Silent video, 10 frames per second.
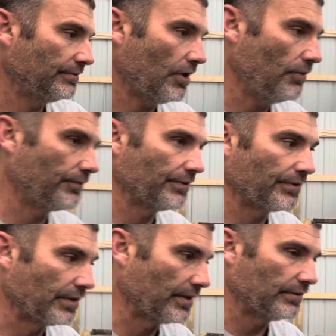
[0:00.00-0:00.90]
hopefully
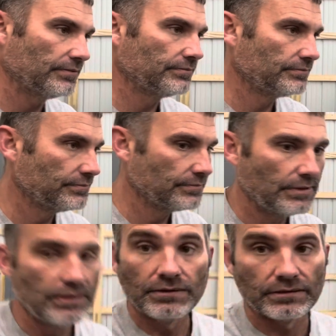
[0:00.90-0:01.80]
figure it out,
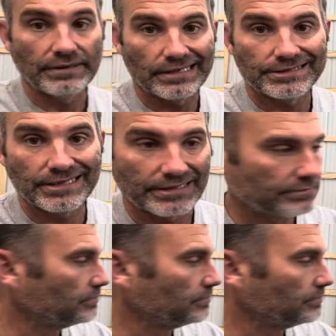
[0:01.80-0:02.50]
or not sell it.